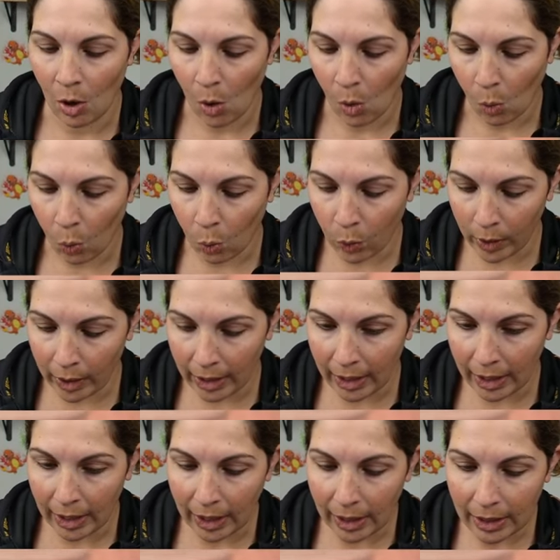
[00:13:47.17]

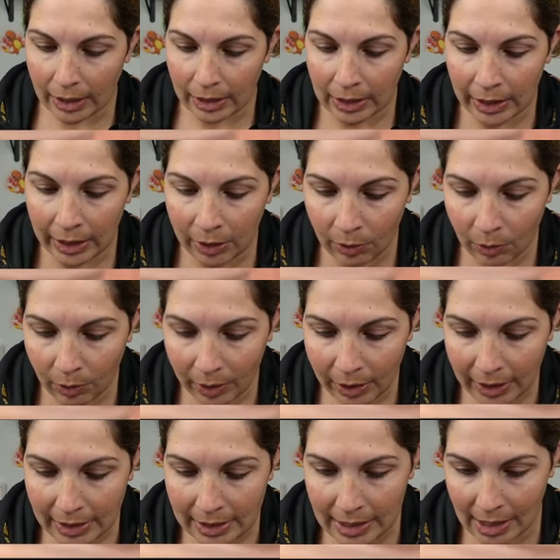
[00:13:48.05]
We
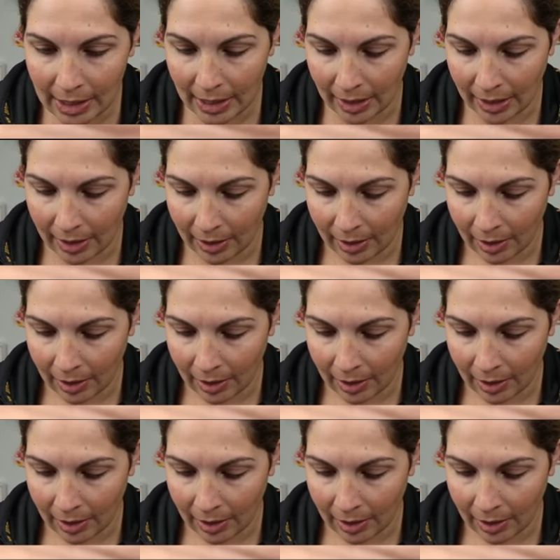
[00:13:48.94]
literally did it.